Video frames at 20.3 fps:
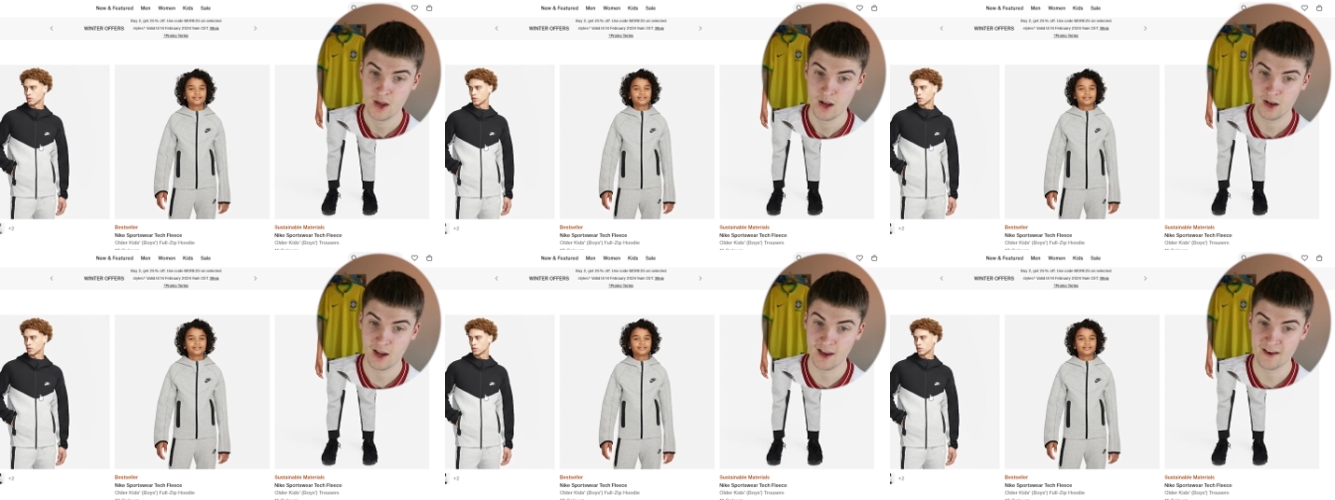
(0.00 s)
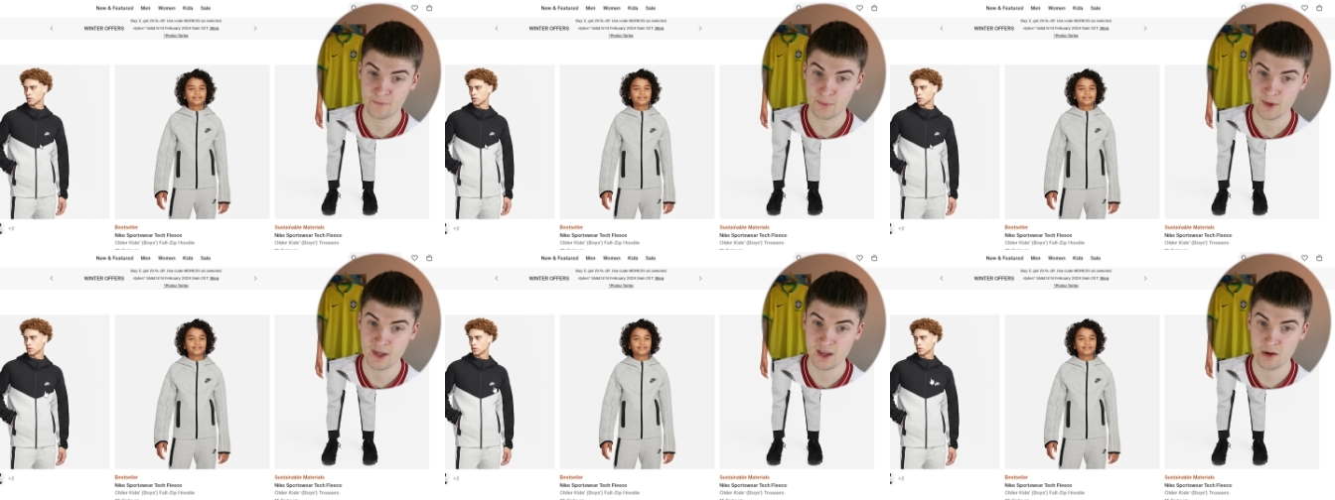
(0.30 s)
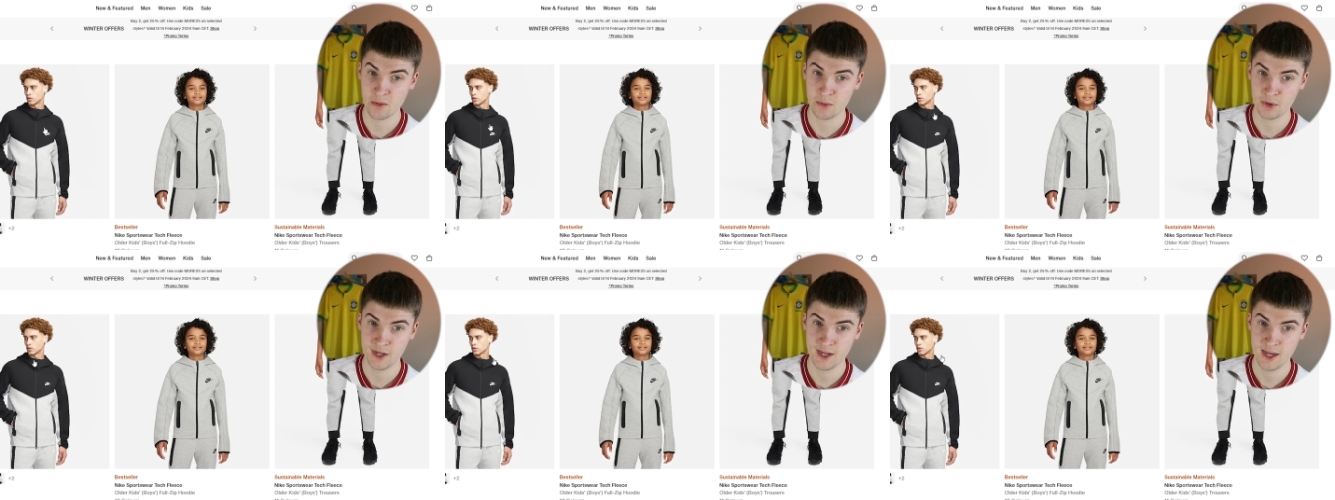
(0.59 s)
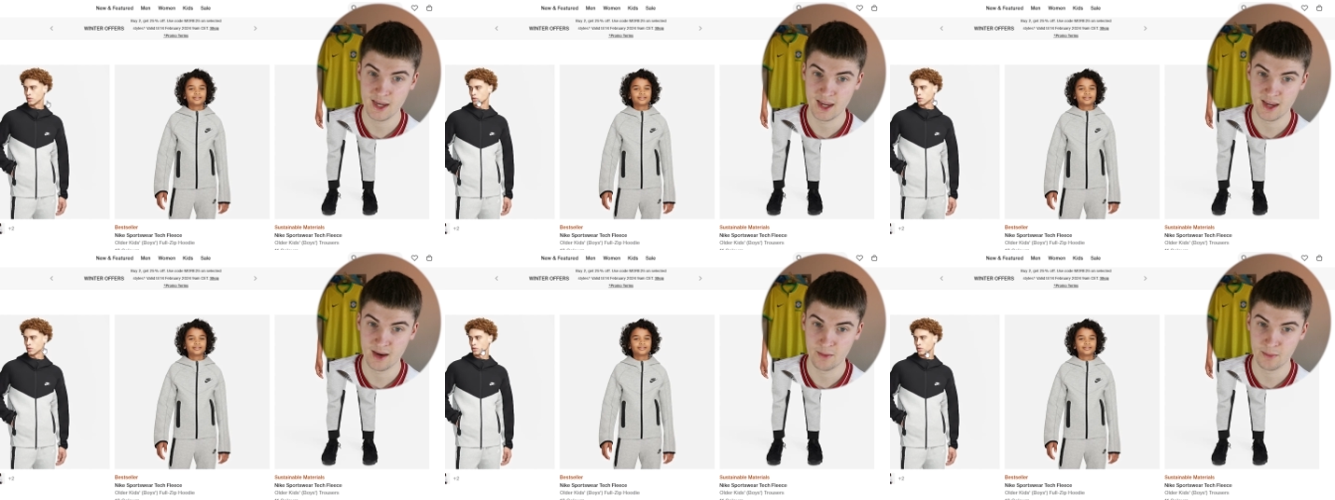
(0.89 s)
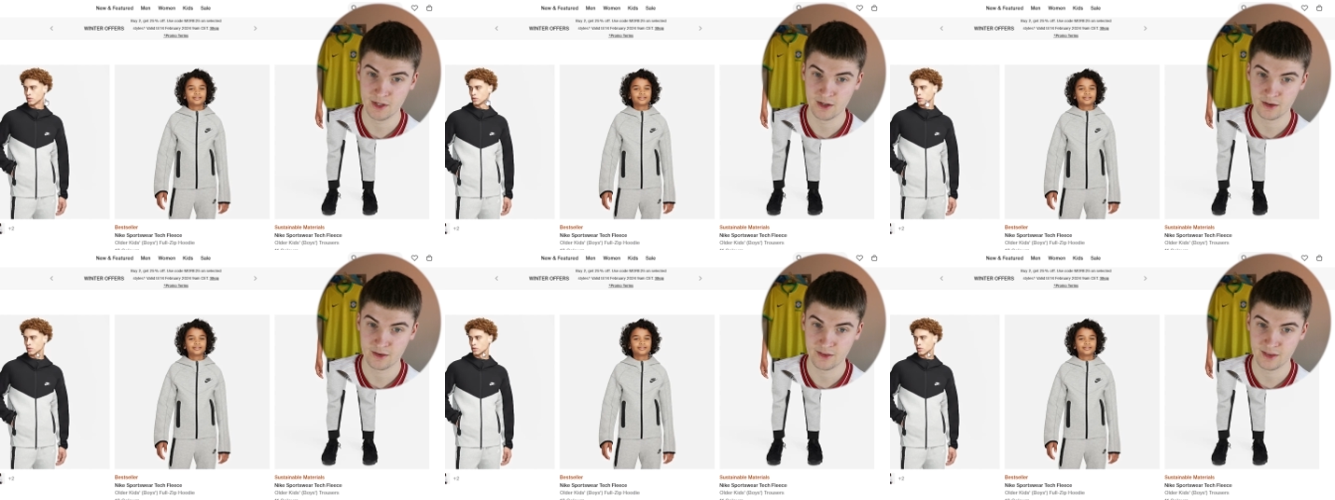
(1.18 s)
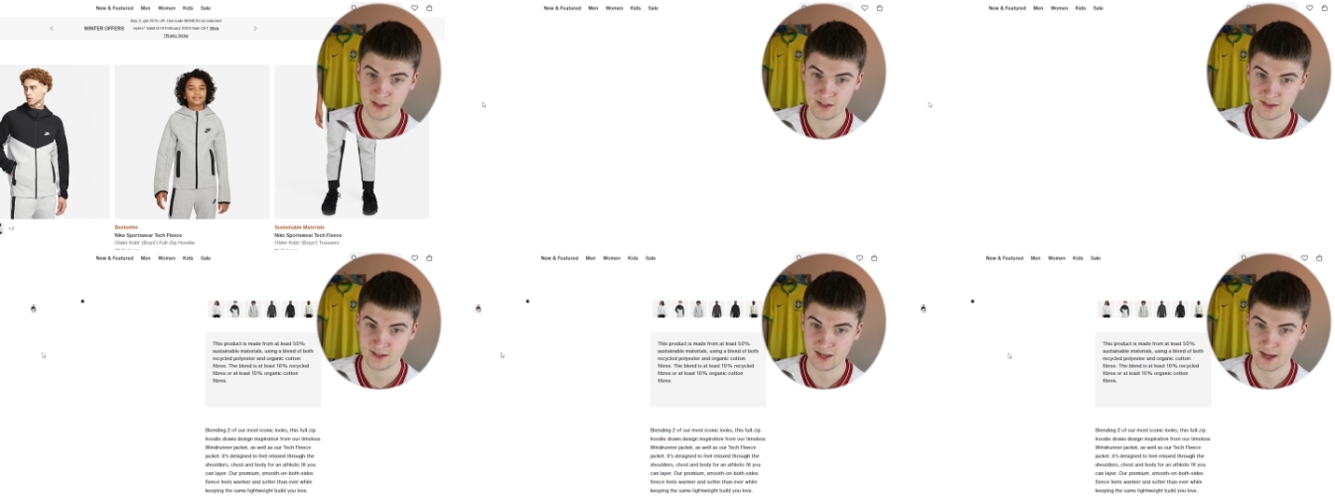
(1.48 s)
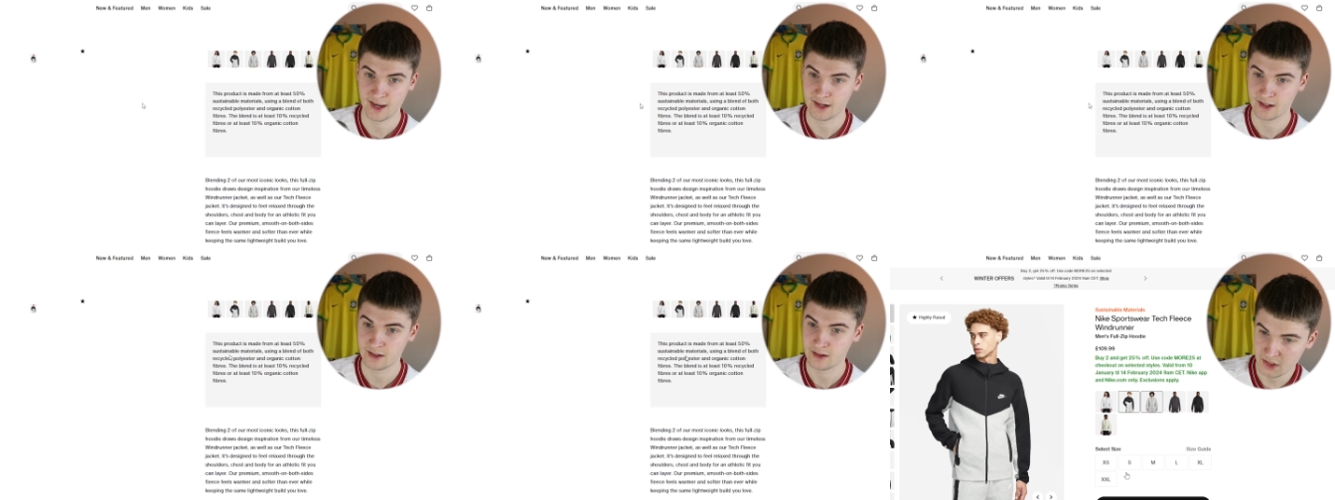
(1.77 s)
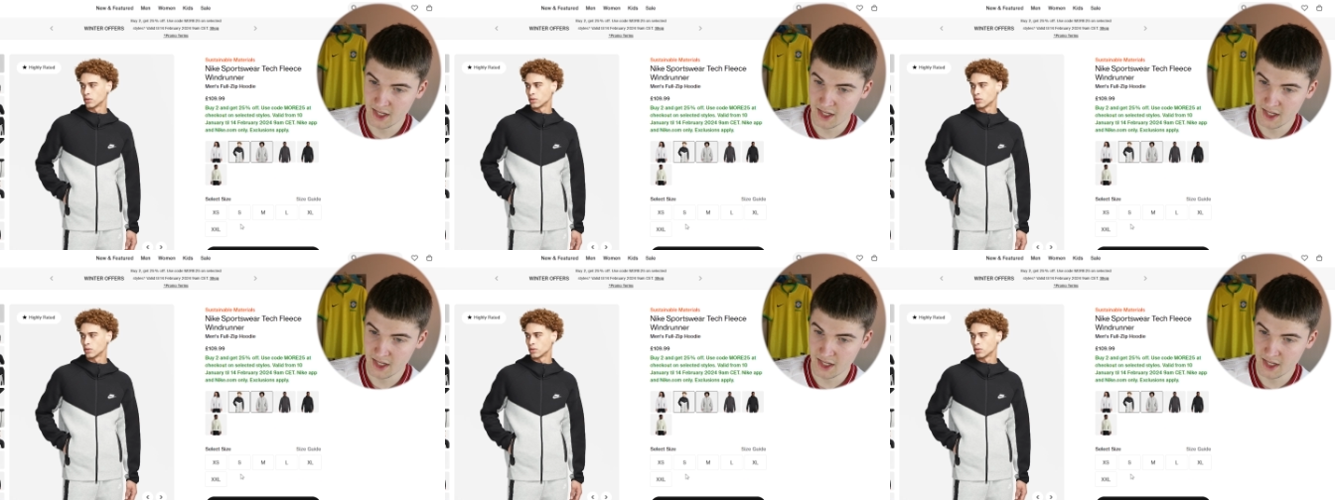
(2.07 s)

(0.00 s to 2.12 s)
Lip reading: Like if we go on here, we look at this tech.